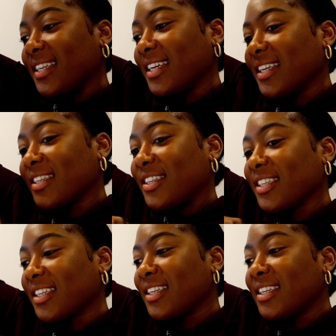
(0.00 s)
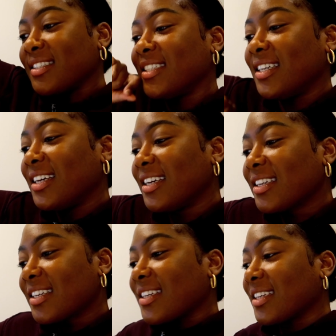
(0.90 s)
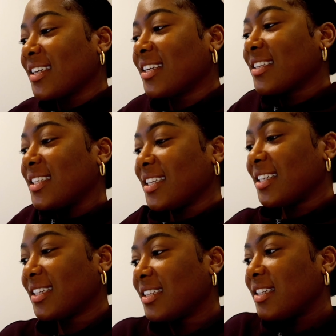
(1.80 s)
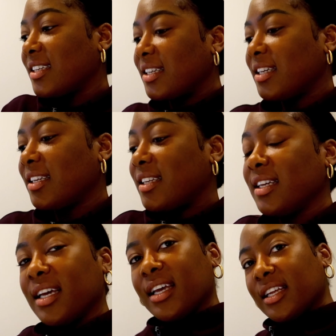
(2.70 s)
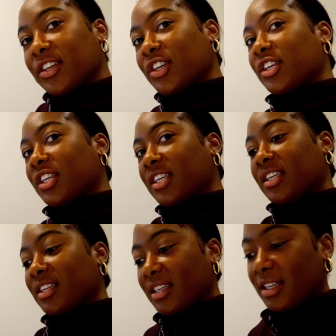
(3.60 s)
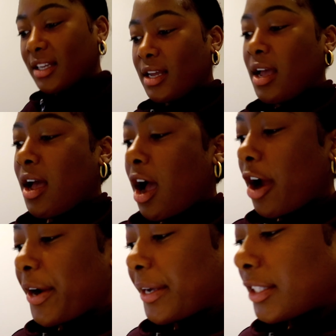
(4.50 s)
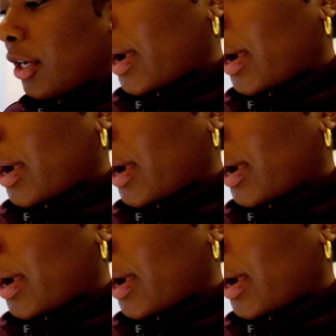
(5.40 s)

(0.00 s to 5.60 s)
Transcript: and cooking and cooking and cooking. All right, so